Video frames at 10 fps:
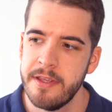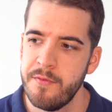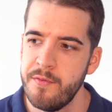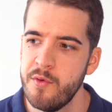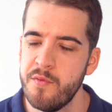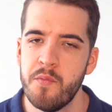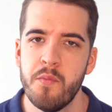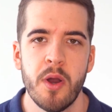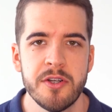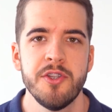if you've
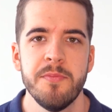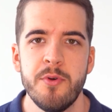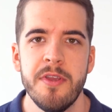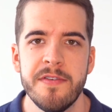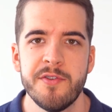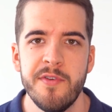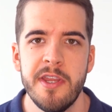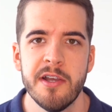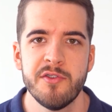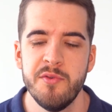watched the previous
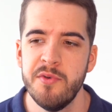videos,